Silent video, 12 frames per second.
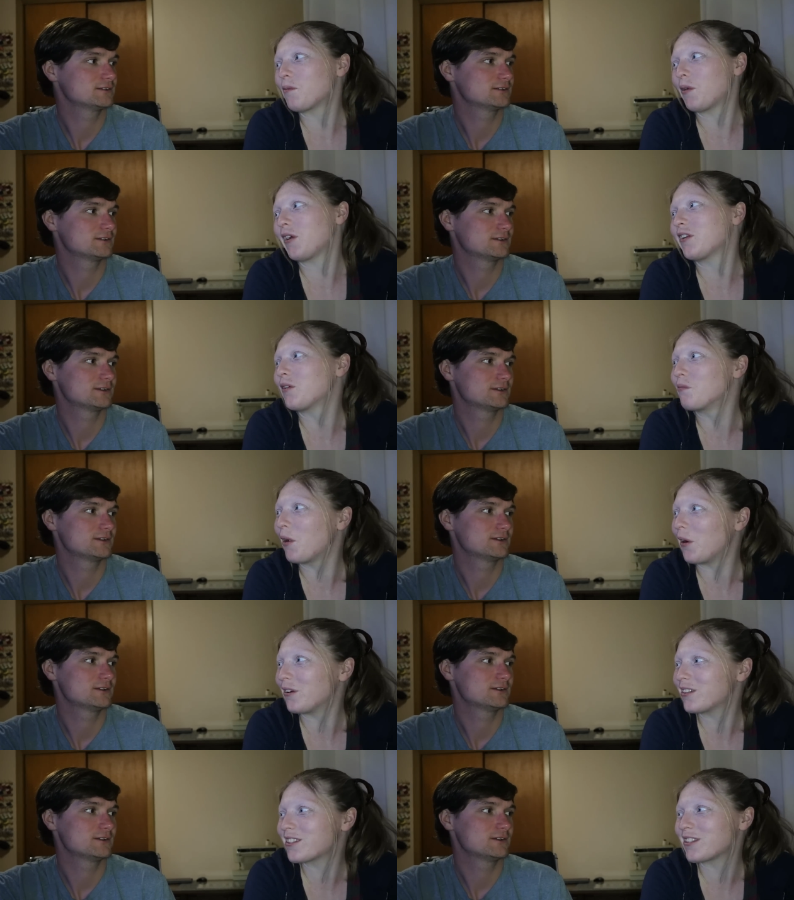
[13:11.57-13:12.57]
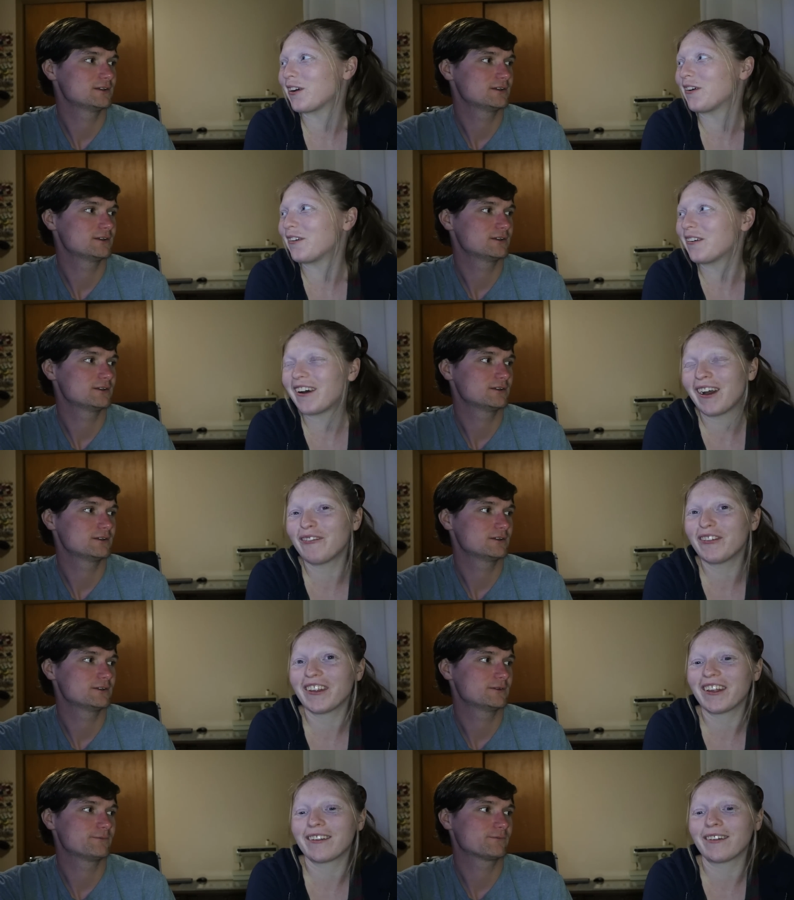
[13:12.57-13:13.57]
Speaker 1: compared to most, so I feel
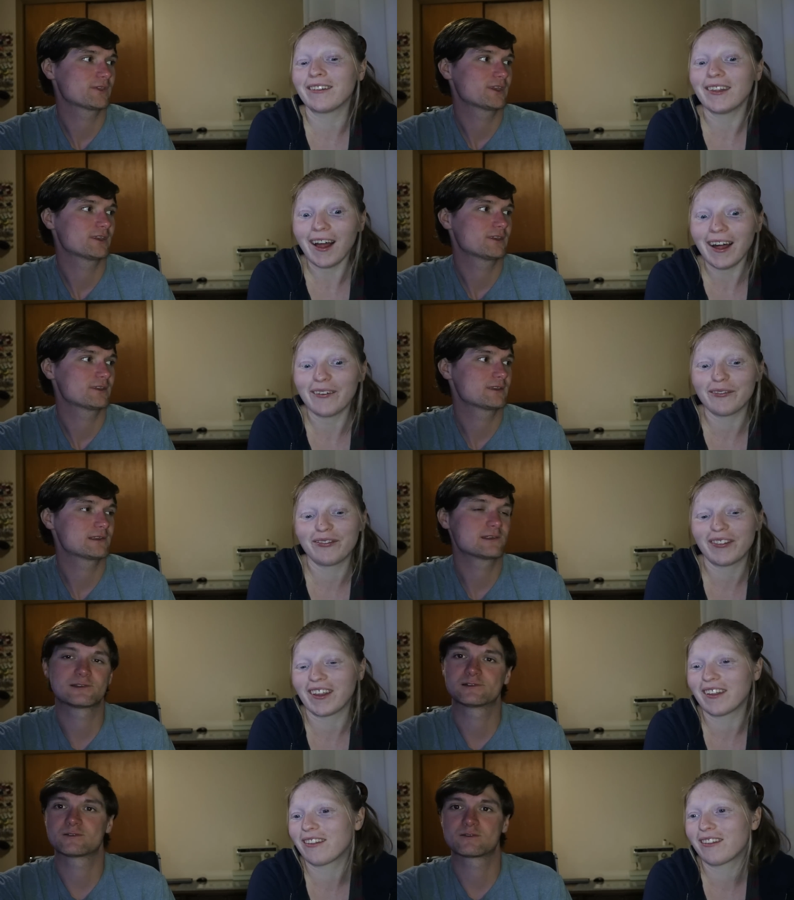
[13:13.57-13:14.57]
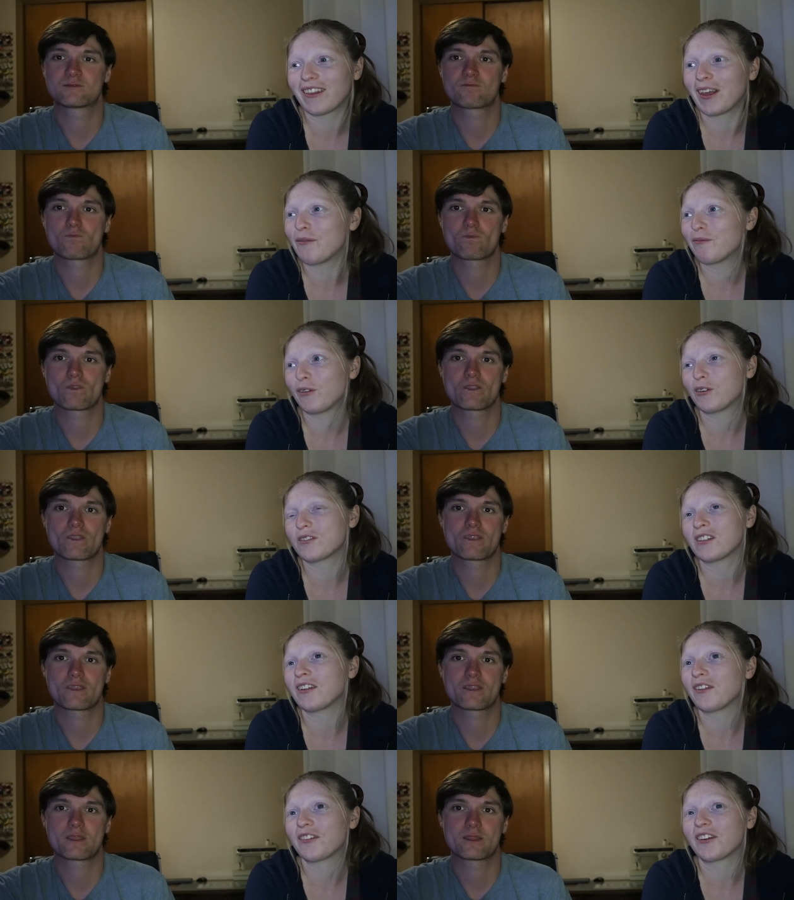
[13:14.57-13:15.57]
like a lot of things came first
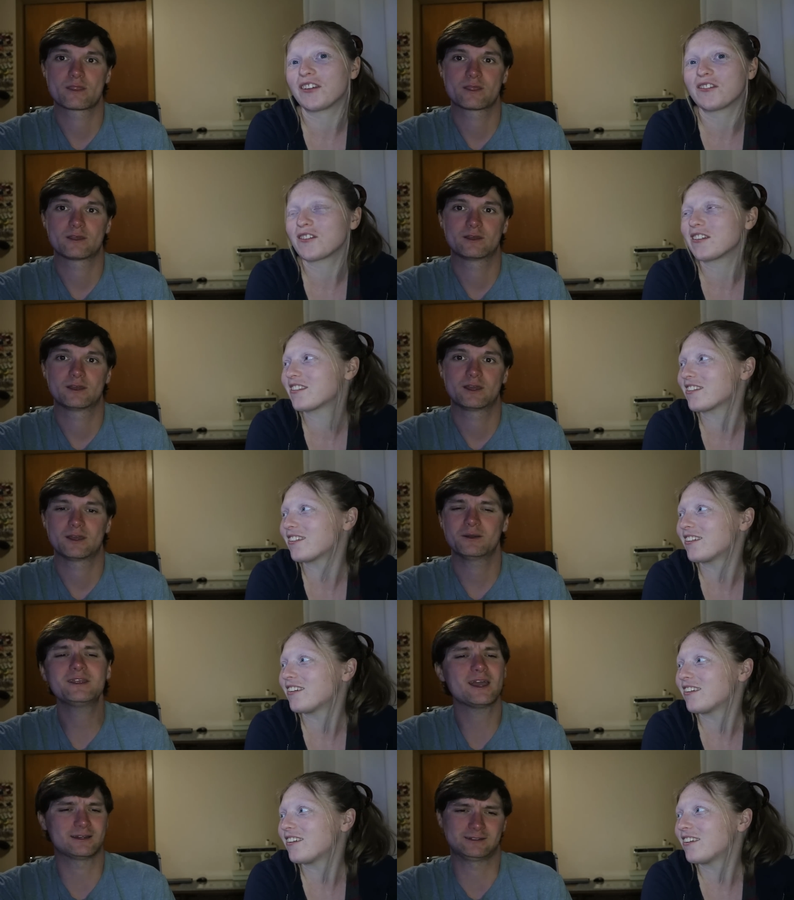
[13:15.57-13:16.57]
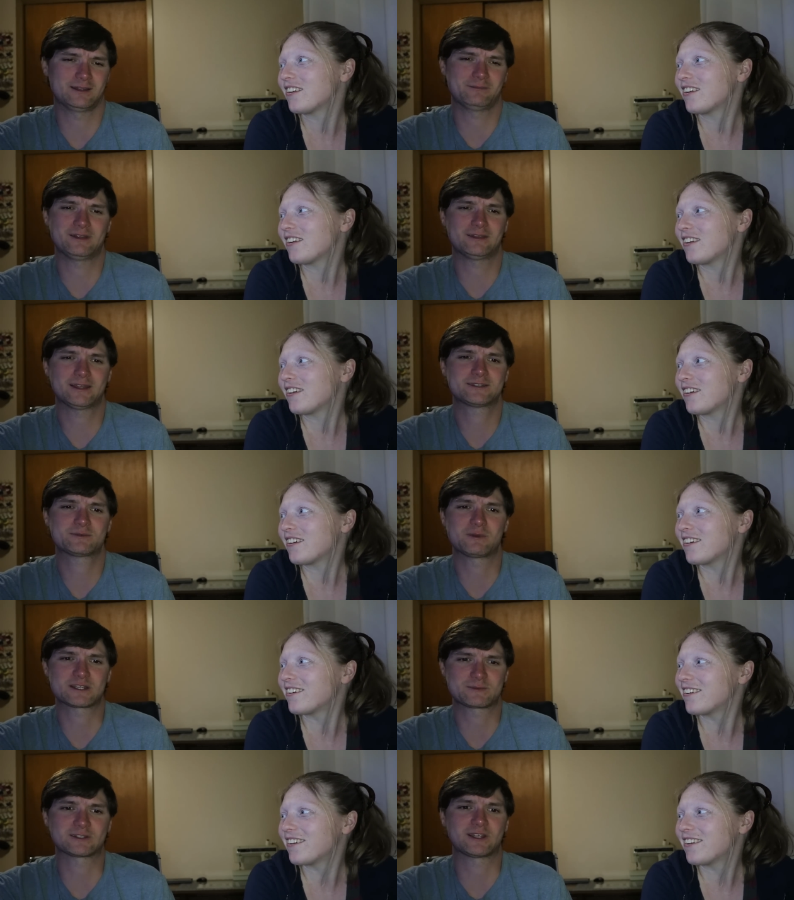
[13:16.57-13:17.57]
in other countries.
Speaker 2: Yeah, I mean, that's to be
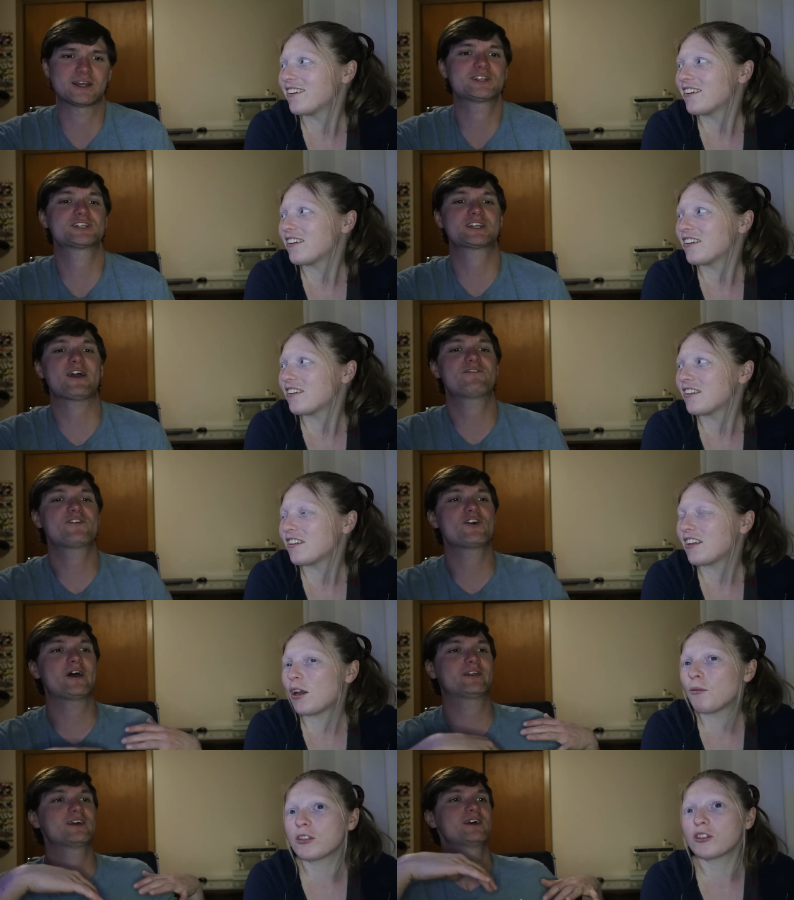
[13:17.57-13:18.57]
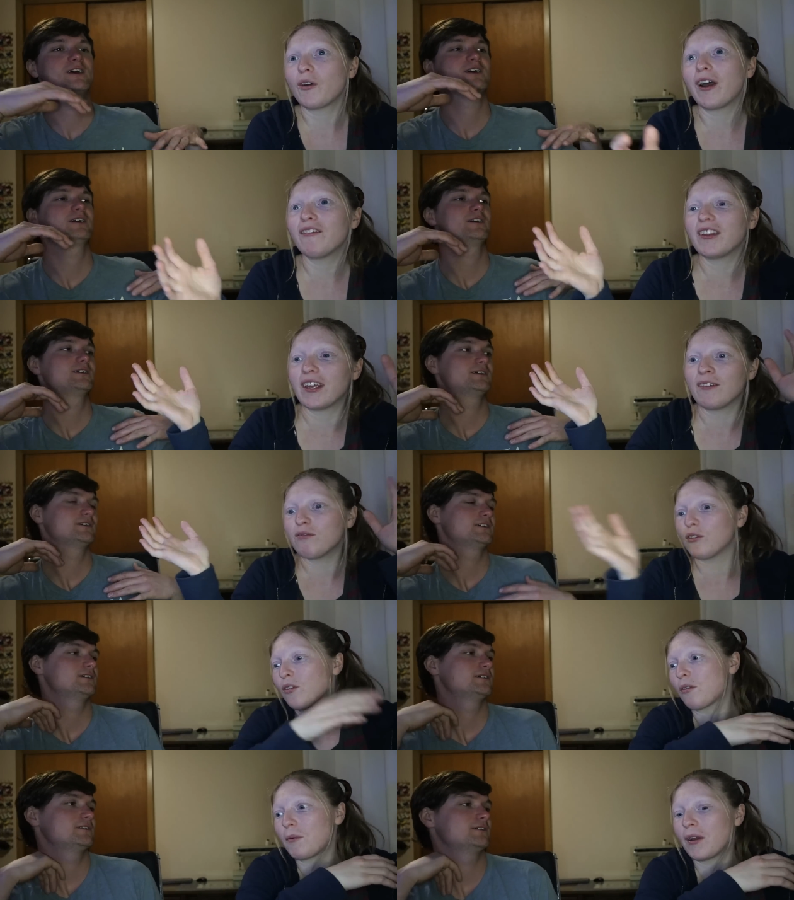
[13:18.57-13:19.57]
expected. I just, I feel like... We're so
Speaker 1: heavily
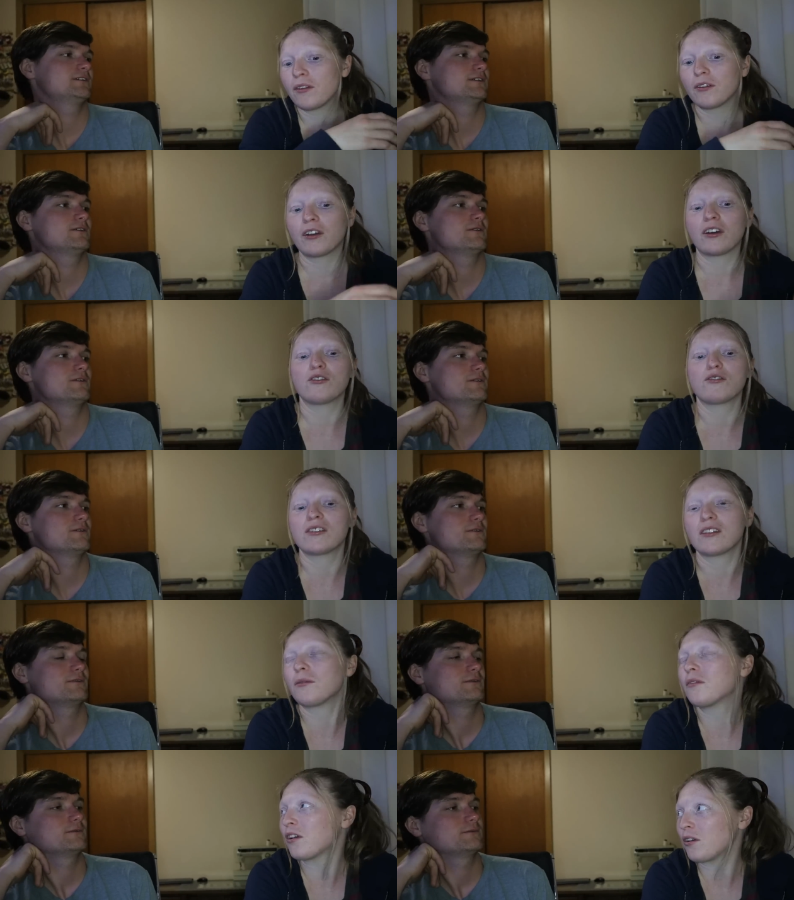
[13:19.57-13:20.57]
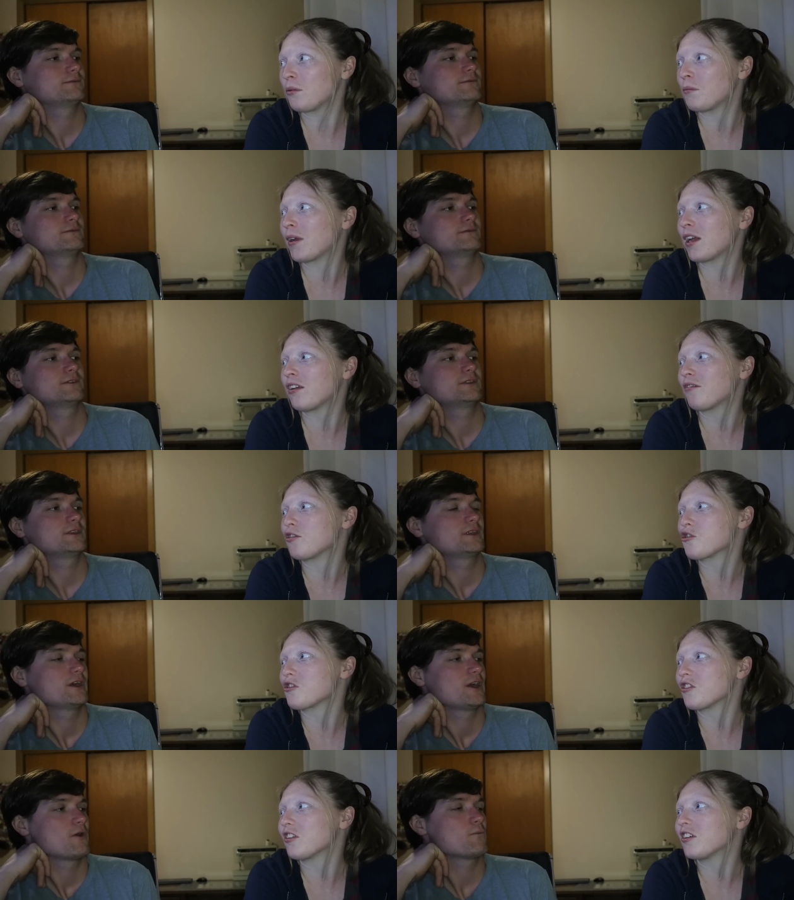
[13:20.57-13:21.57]
influenced by other countries, and they're in the beginning for
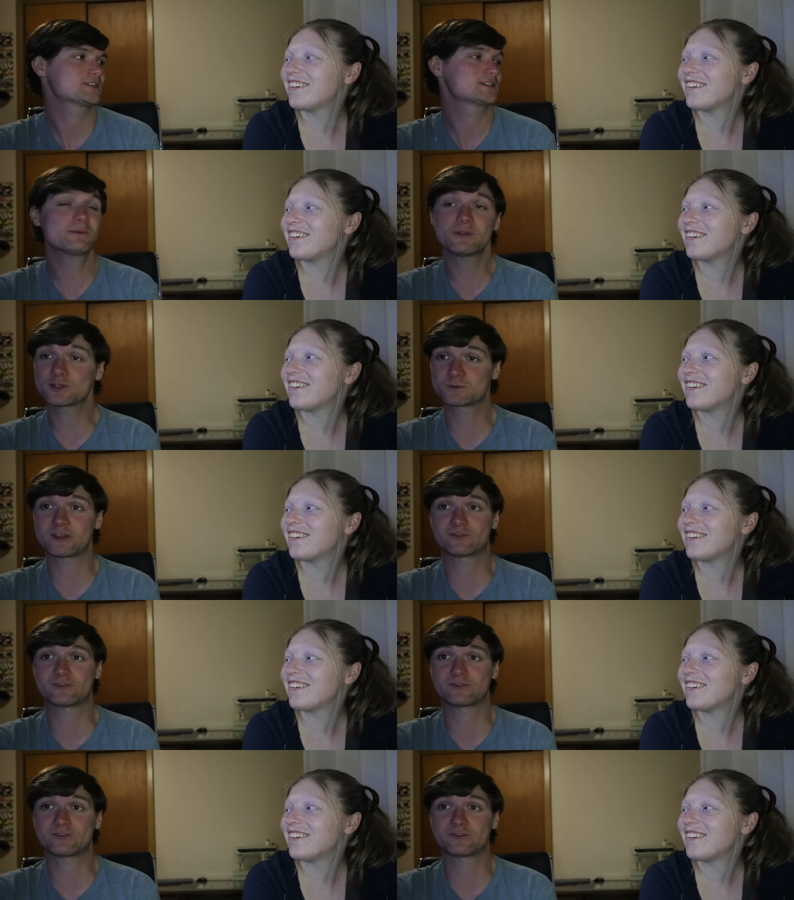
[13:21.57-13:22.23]
sure. Some
Speaker 2: of those were